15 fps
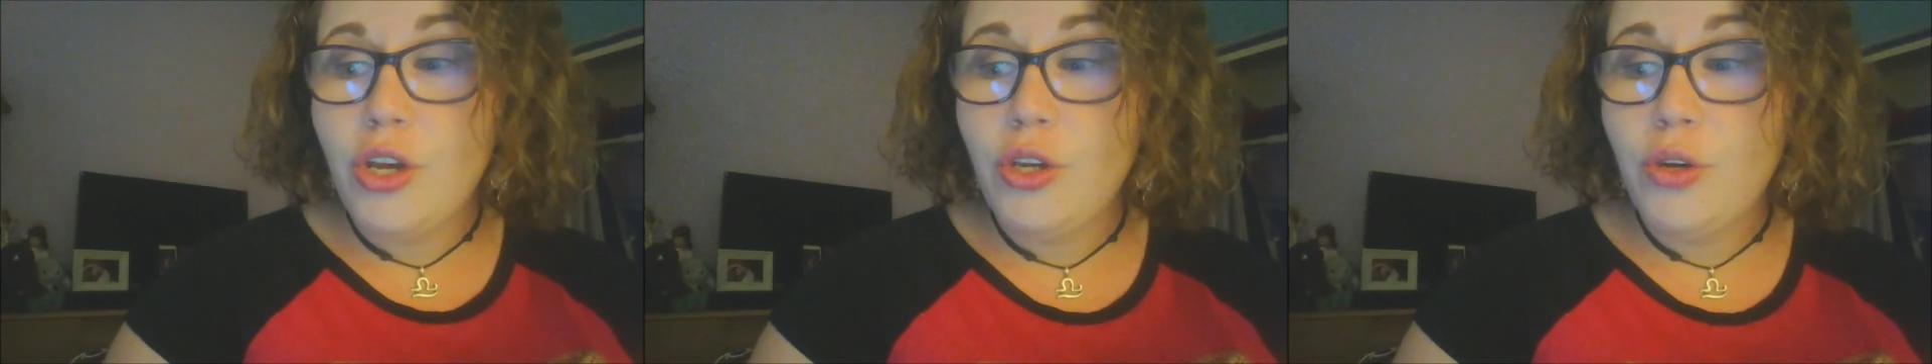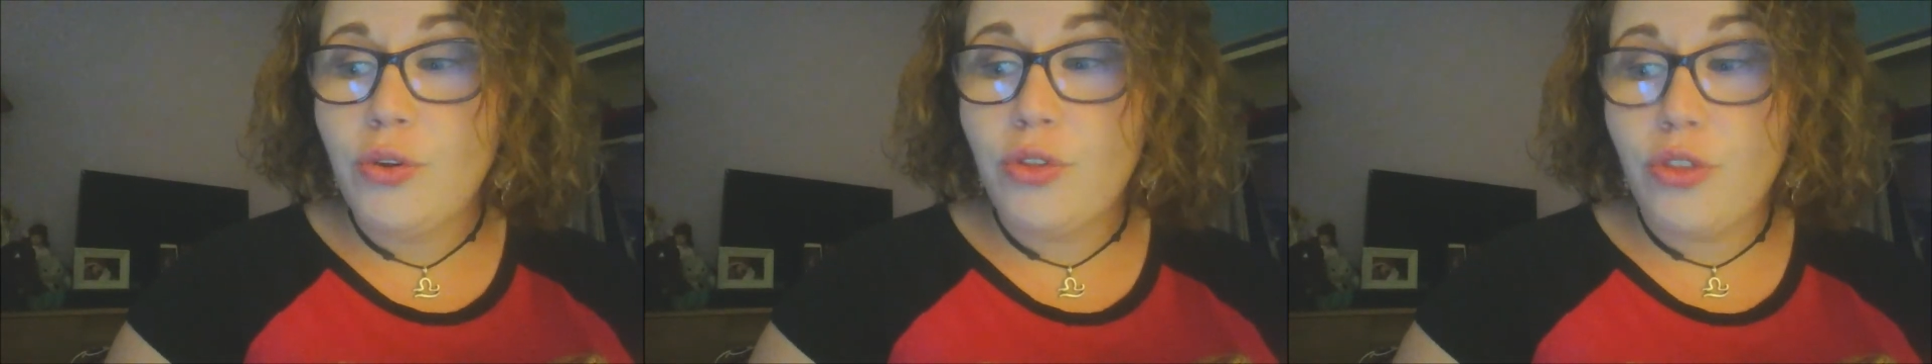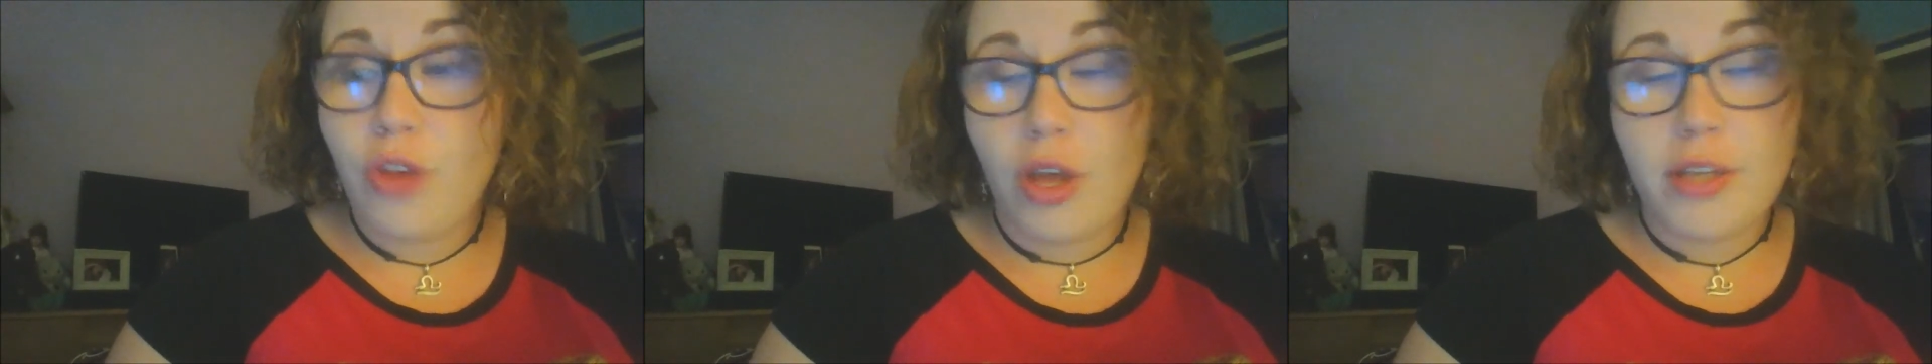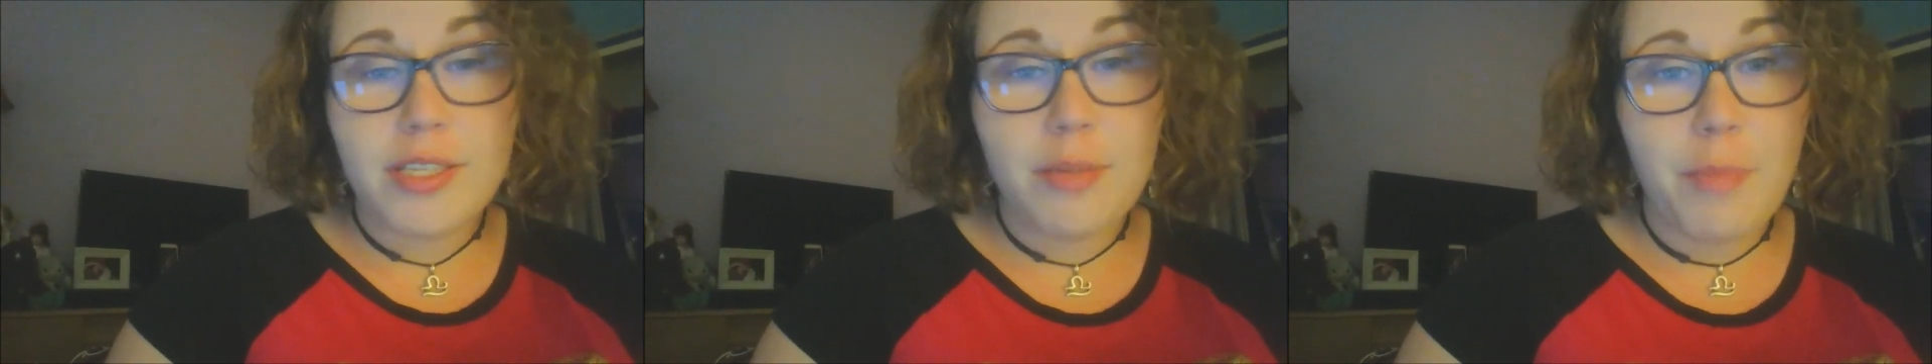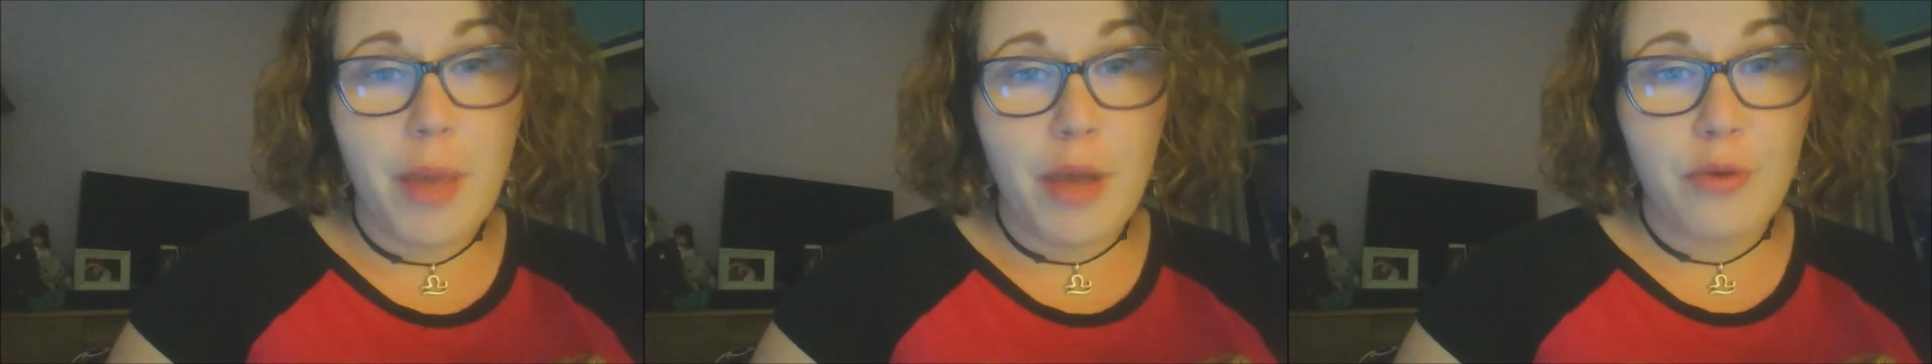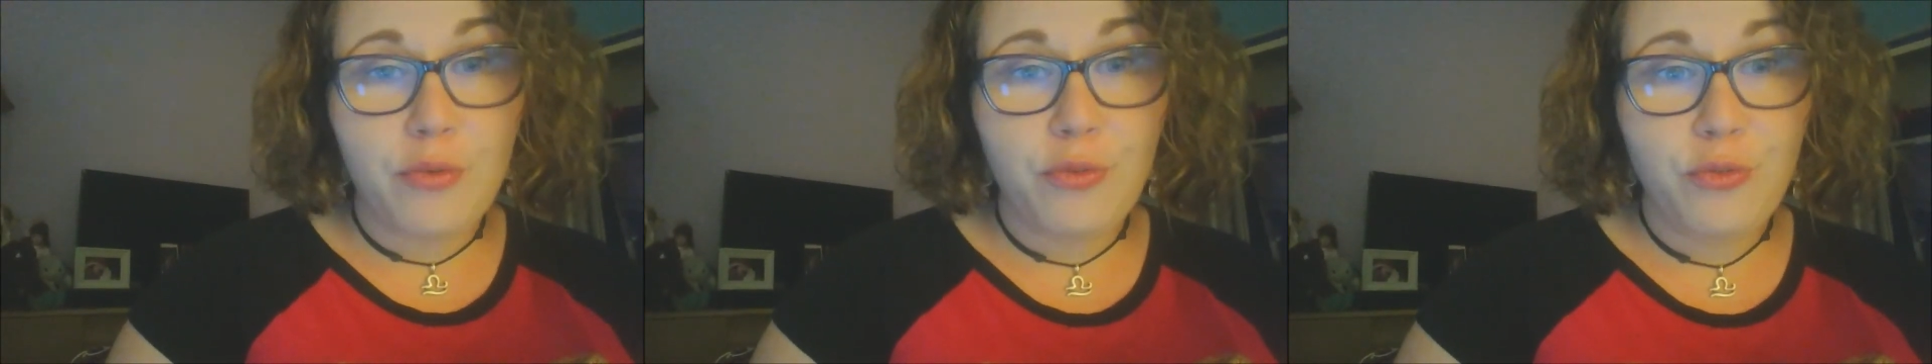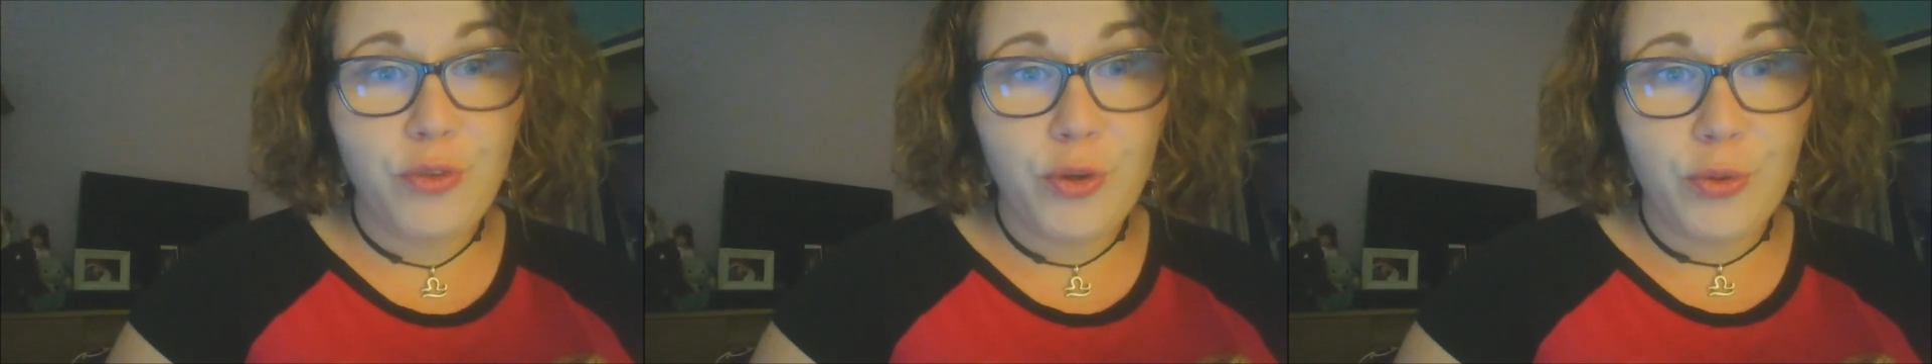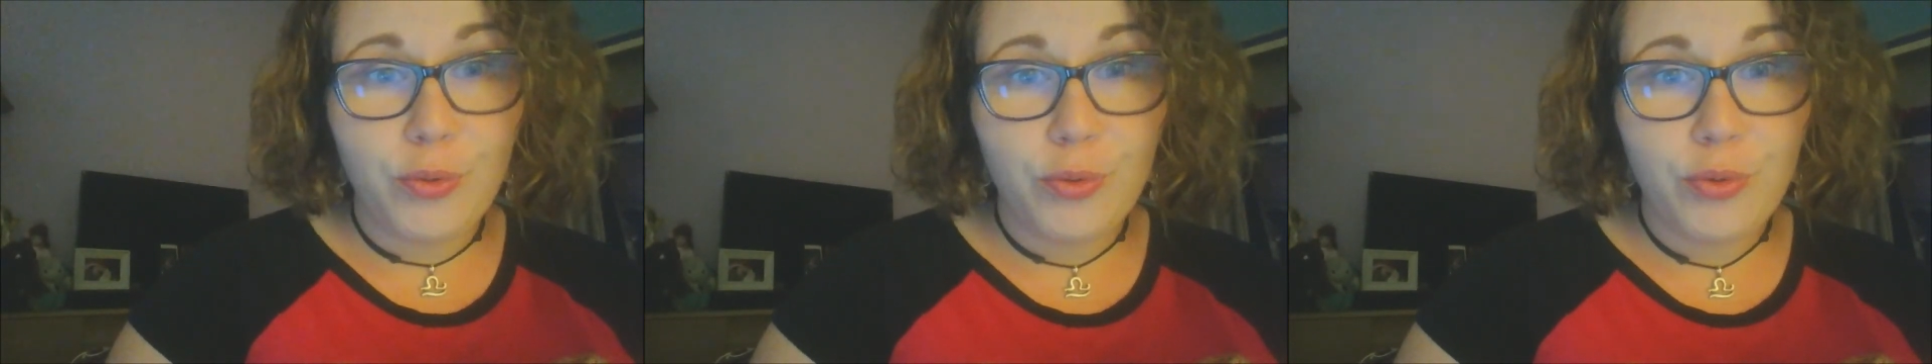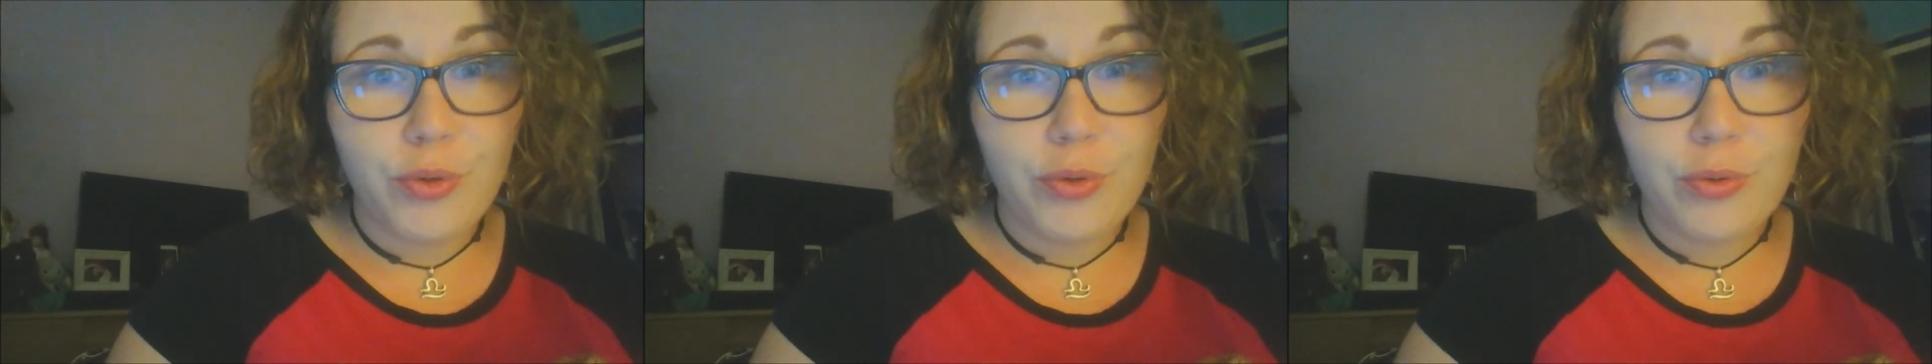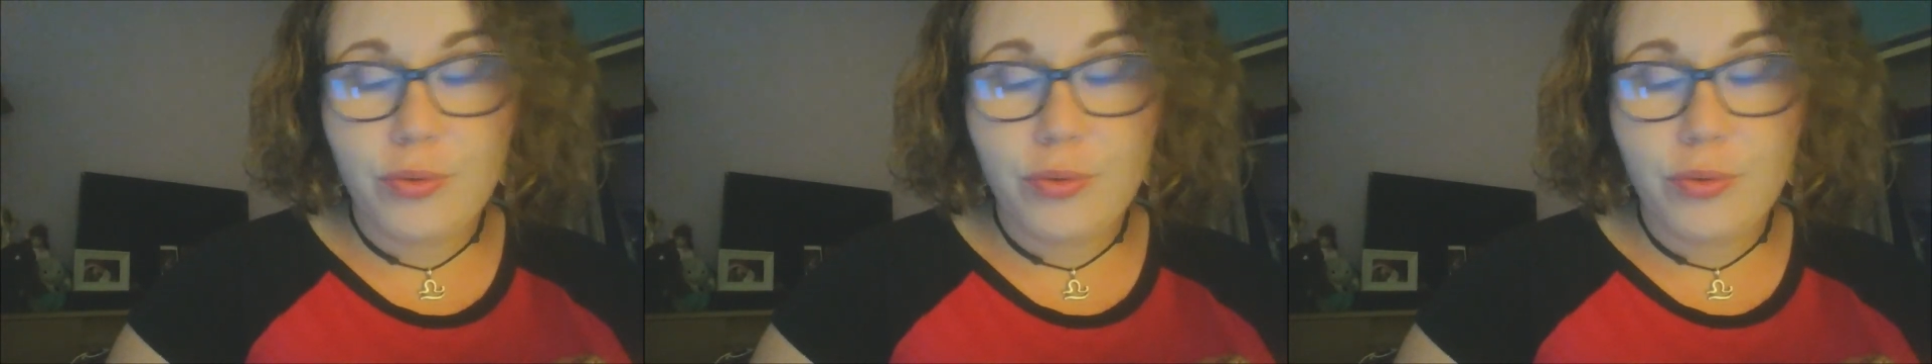your thoughts about food?